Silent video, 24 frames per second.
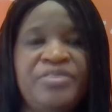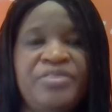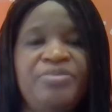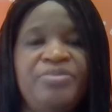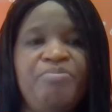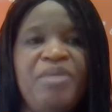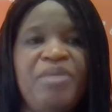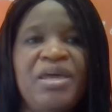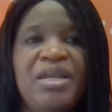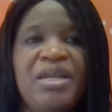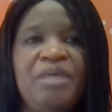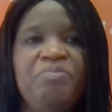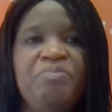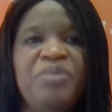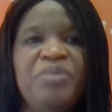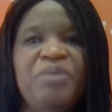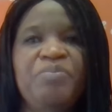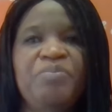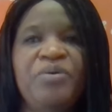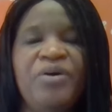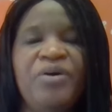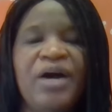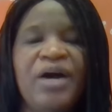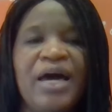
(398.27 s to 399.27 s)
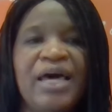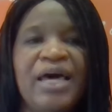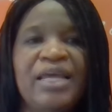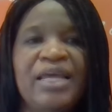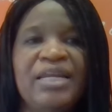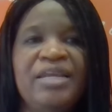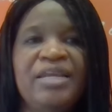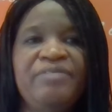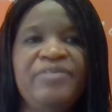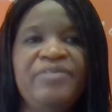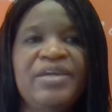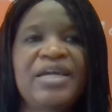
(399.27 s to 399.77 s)
many people are
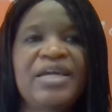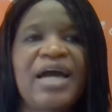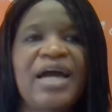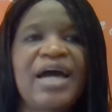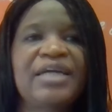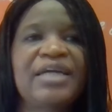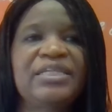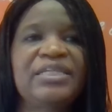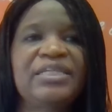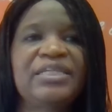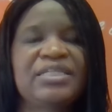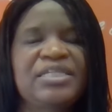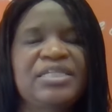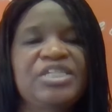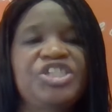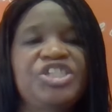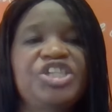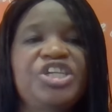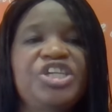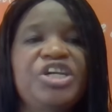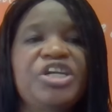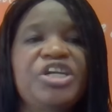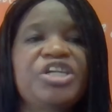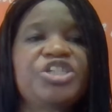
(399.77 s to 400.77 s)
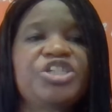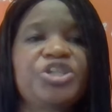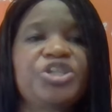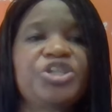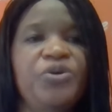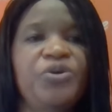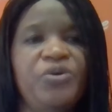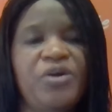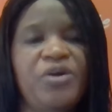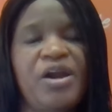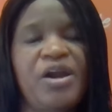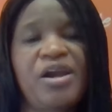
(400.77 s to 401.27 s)
living under the
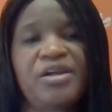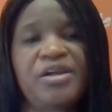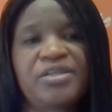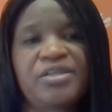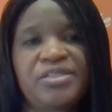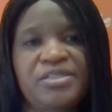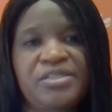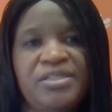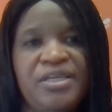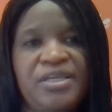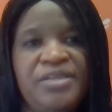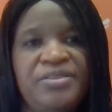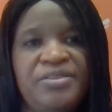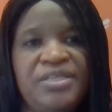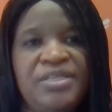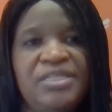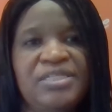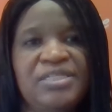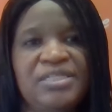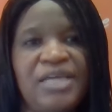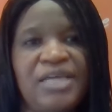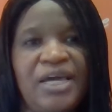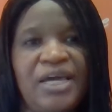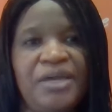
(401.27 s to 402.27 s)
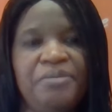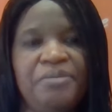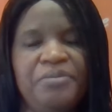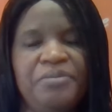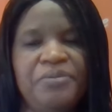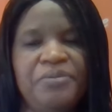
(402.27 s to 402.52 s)
generational curse this time.